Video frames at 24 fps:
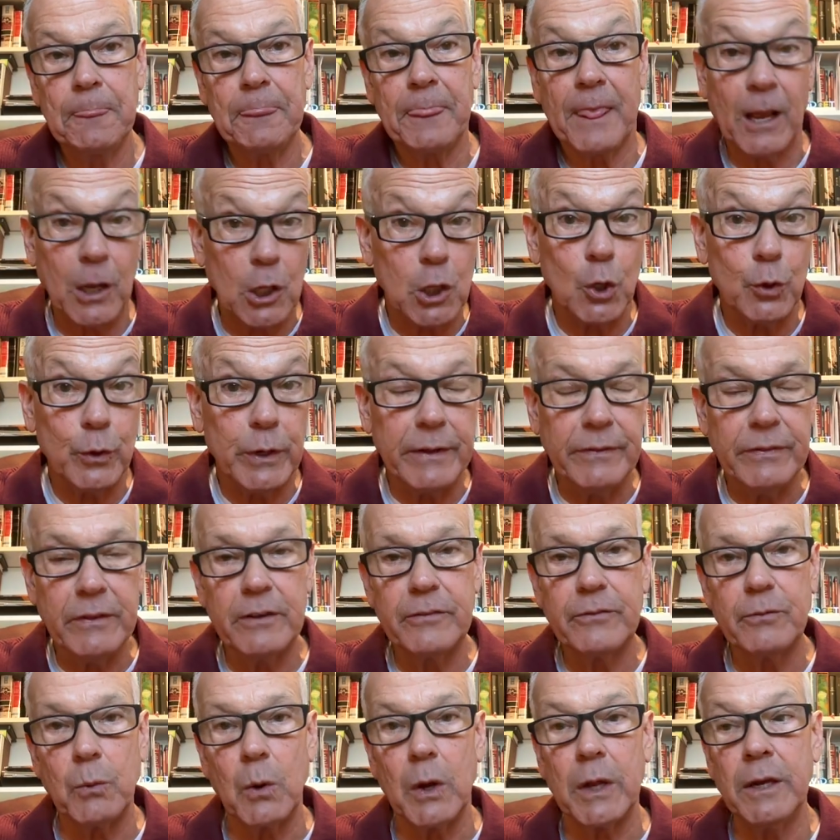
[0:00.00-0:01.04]
including
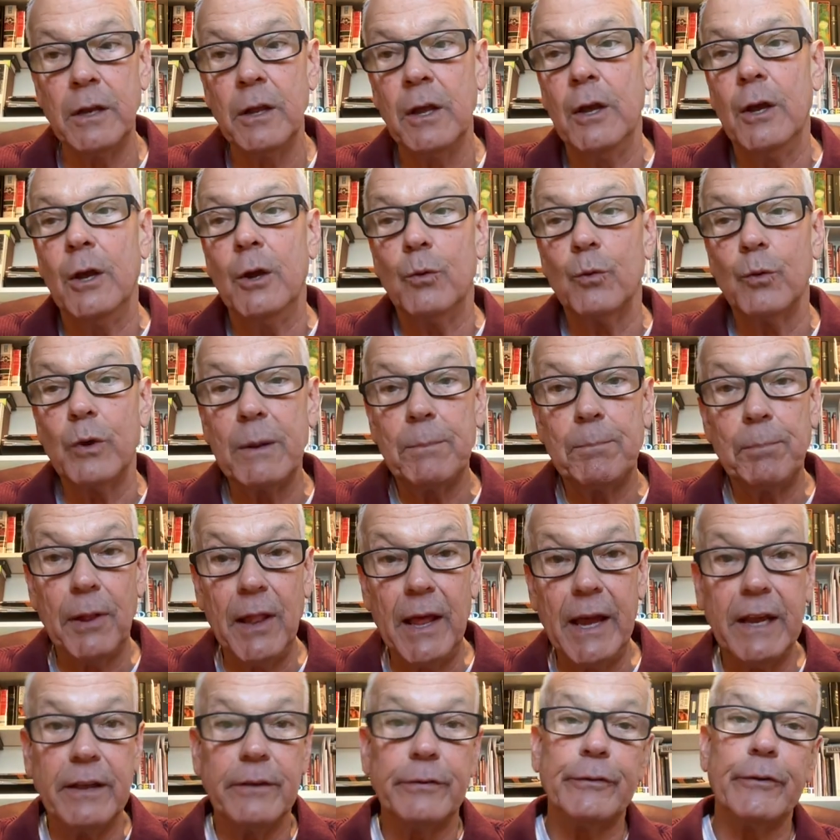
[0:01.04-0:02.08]
this one,
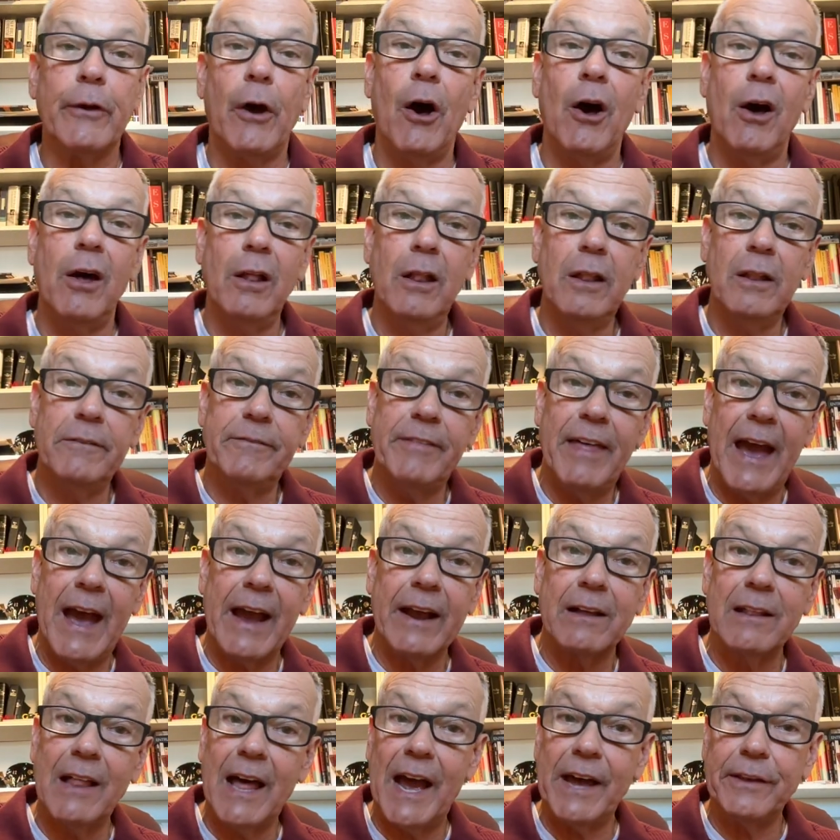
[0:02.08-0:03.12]
replace all of that
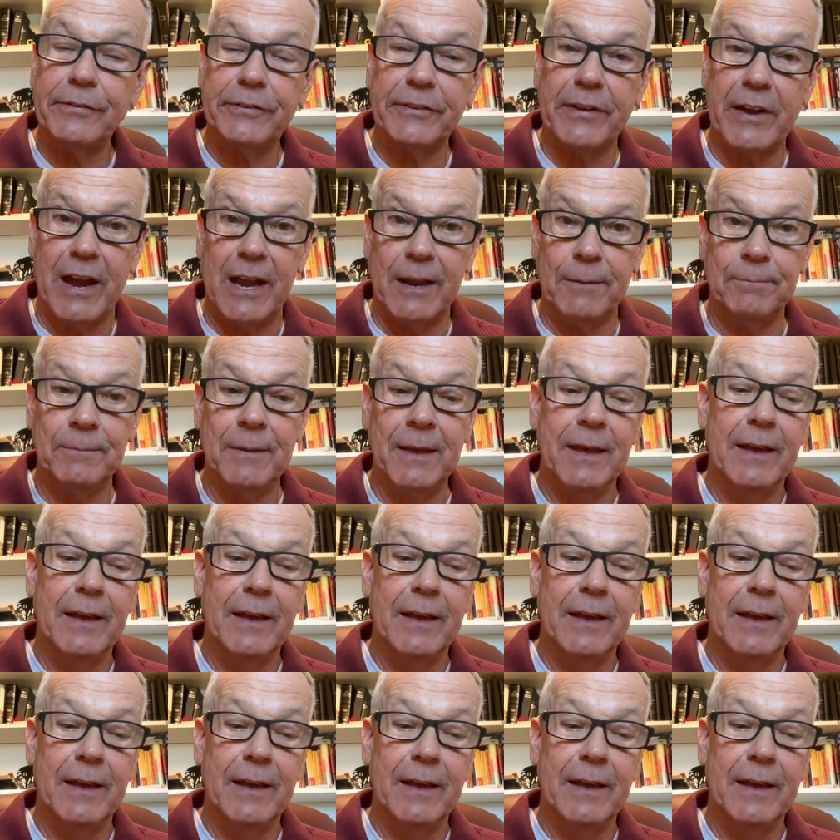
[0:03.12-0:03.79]
class time.